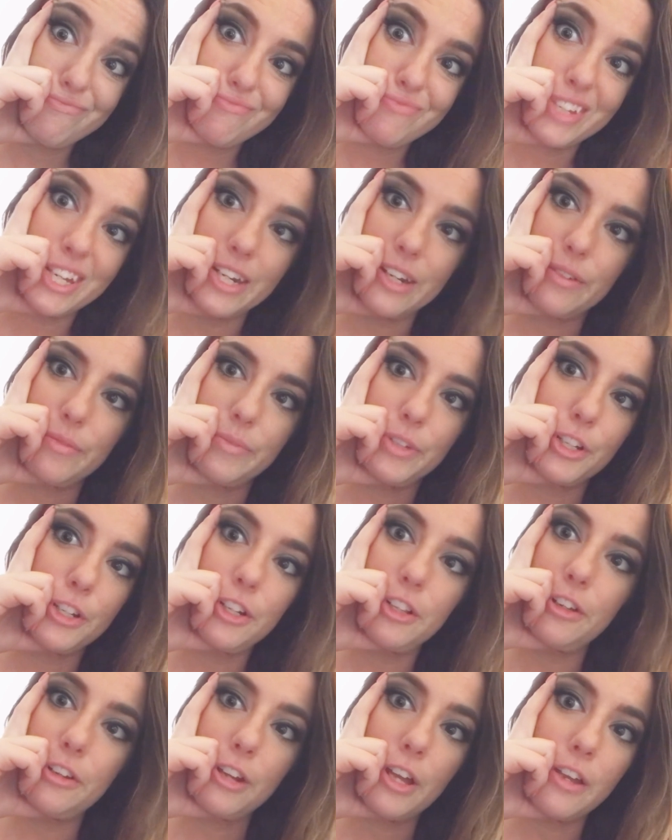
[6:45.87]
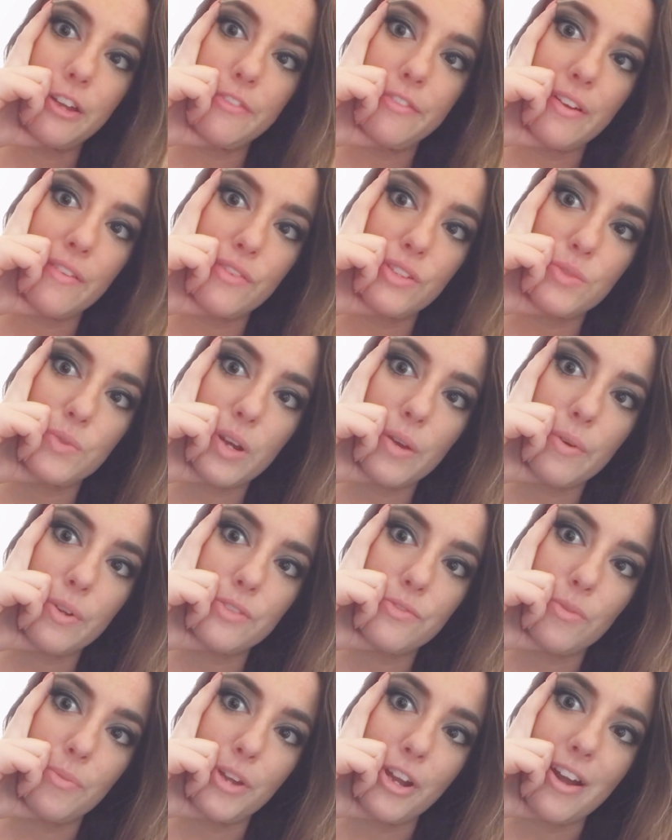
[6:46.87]
You know, you're going to learn all your favorite swear
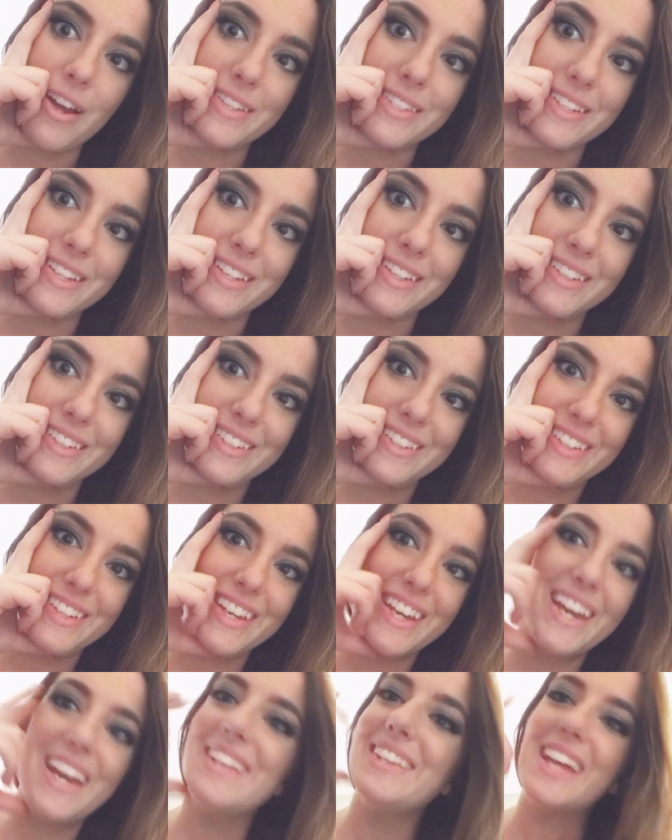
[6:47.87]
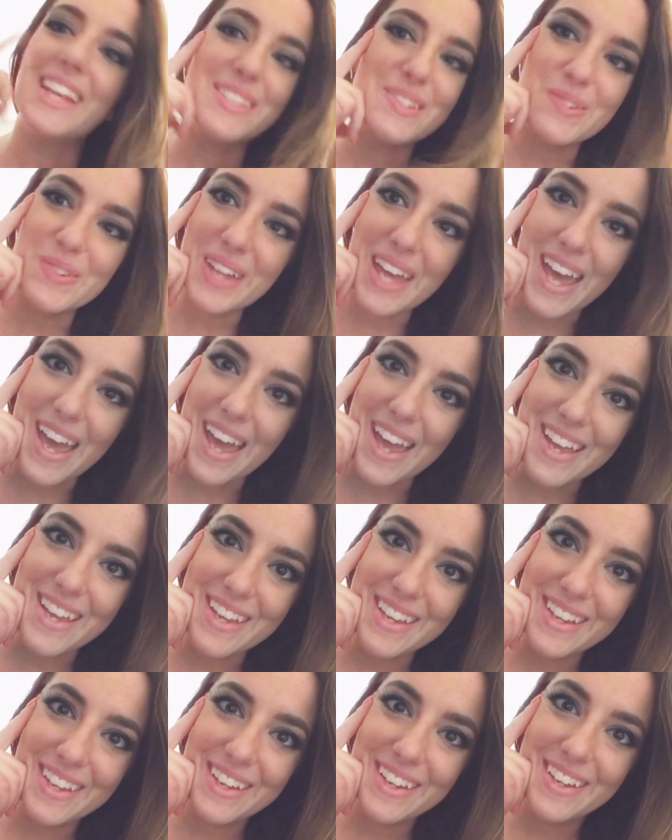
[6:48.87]
words from your auntie. And that's okay.
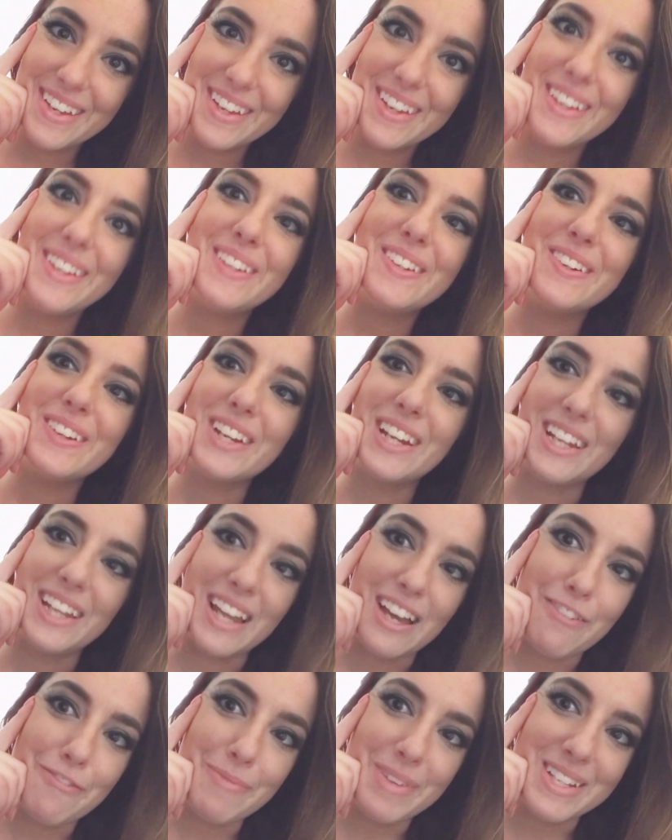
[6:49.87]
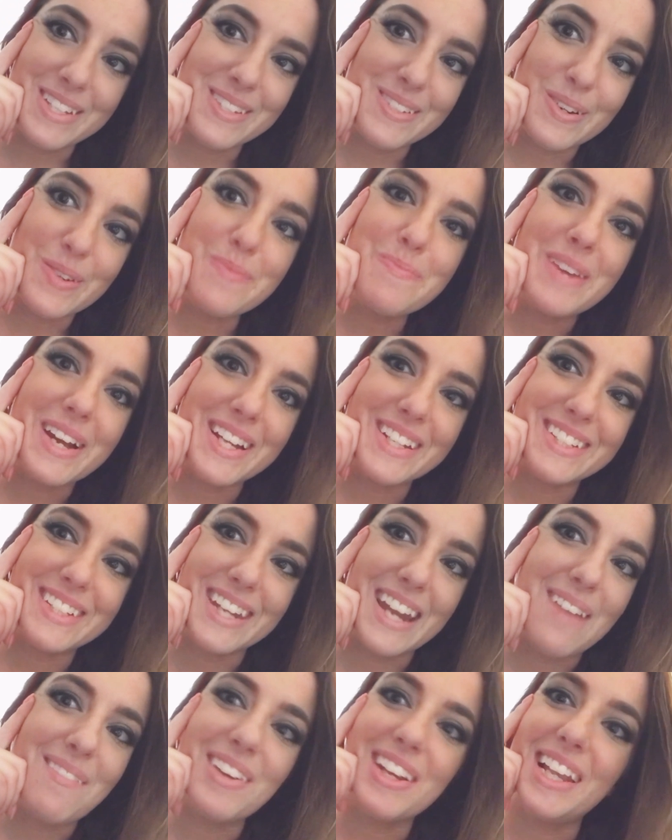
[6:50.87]
You're going to love me so much,
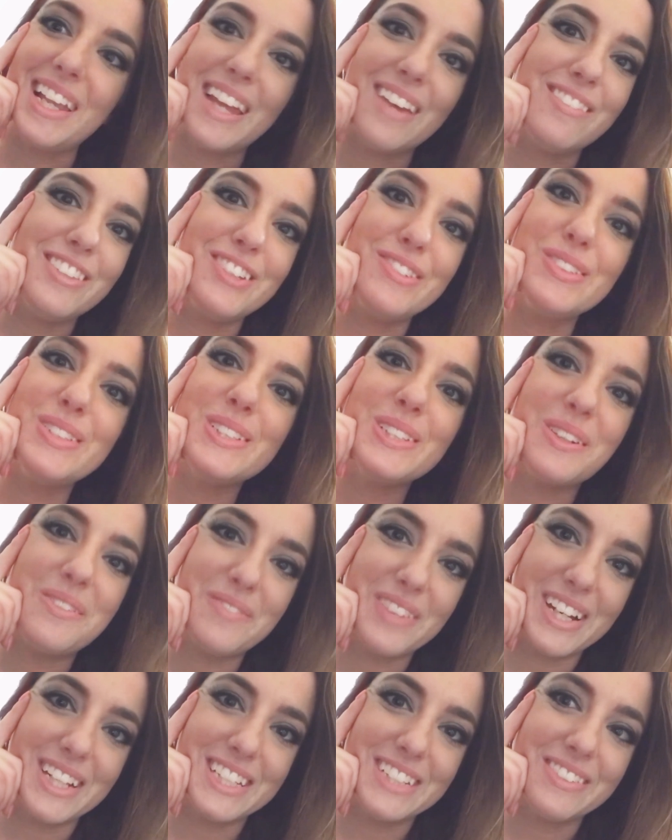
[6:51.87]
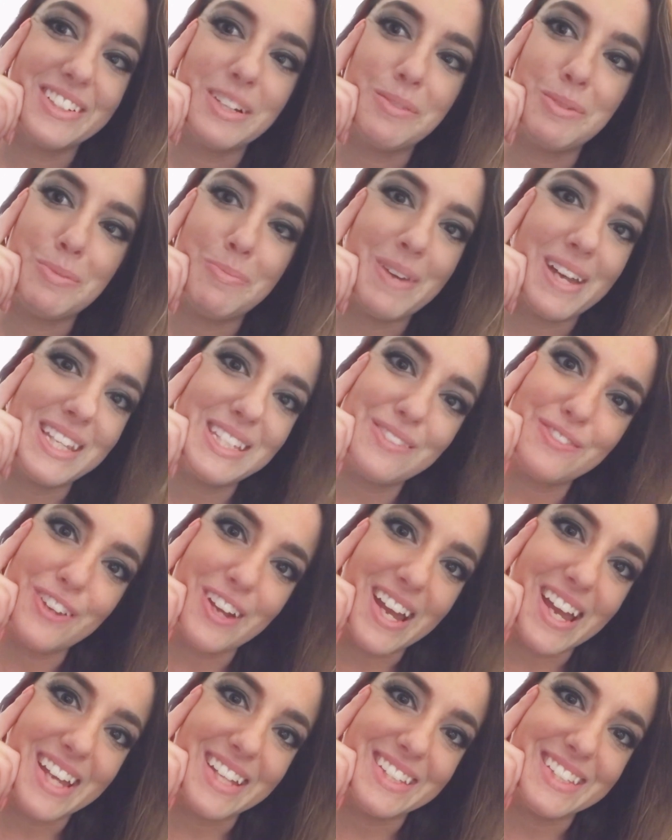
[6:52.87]
and I'm going to love you so much, and we're going to be best
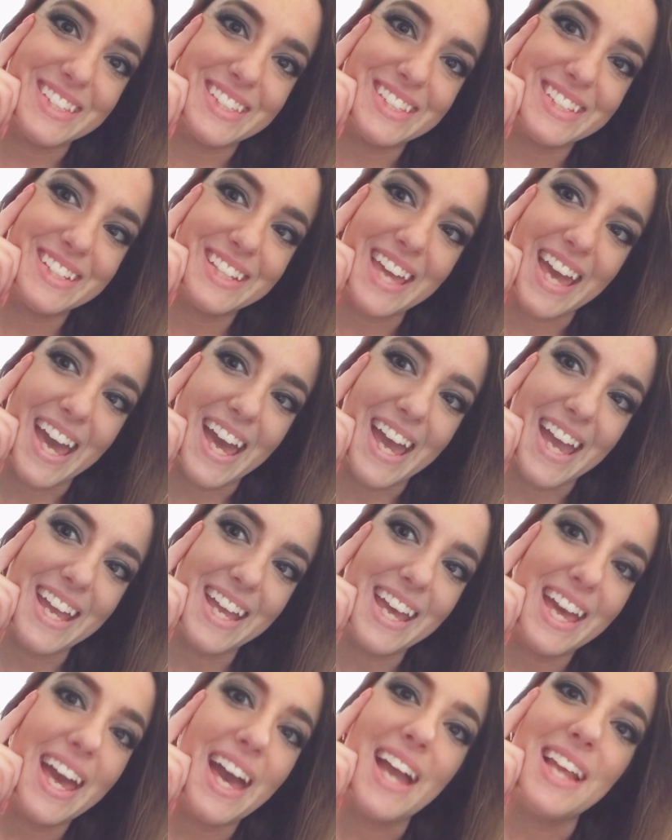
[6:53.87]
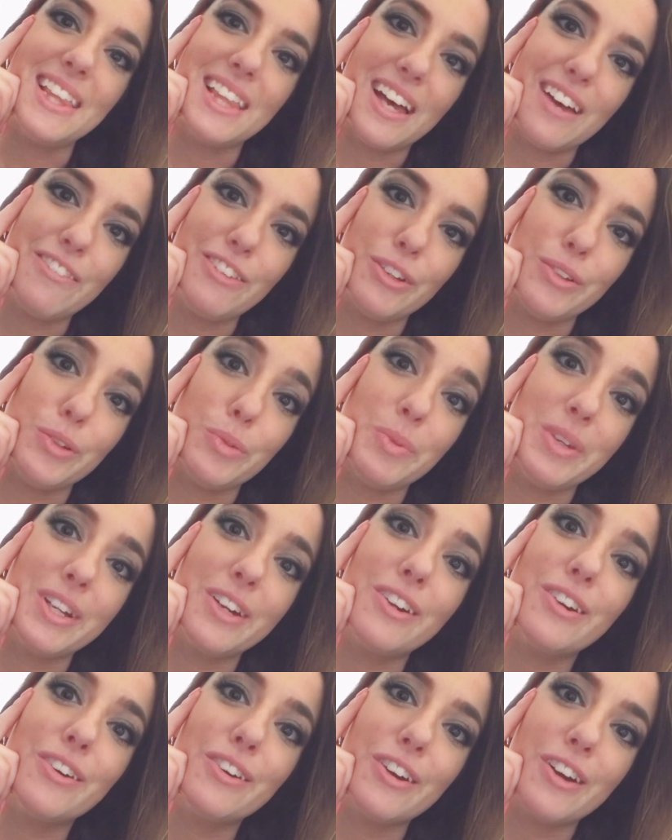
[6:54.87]
friends, okay? I love you. You be a
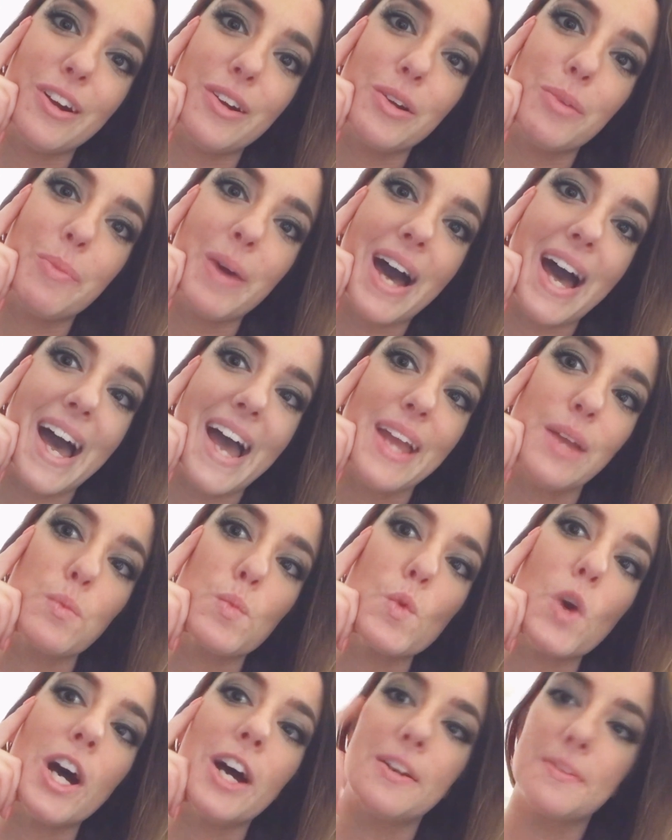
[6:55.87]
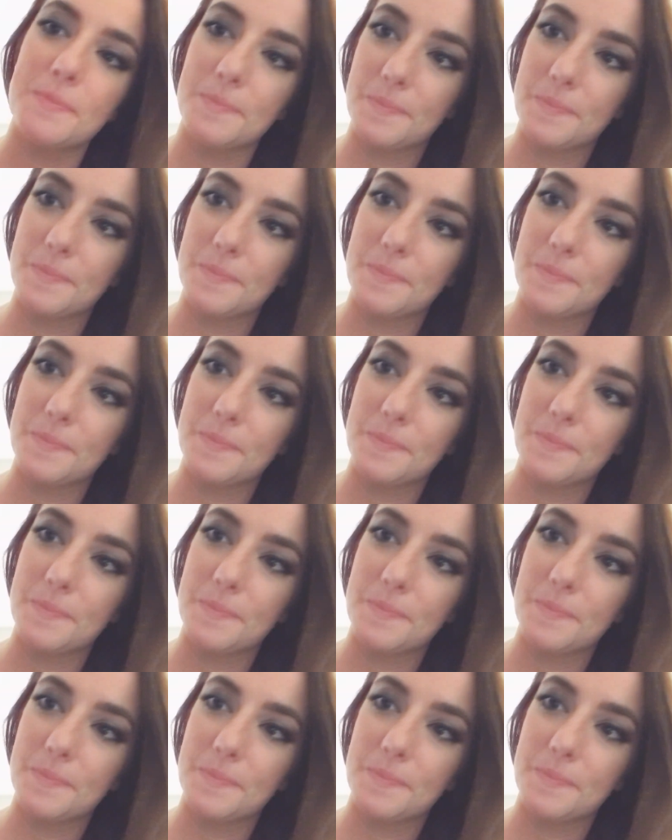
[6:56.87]
good girl. Goodbye. Mwah.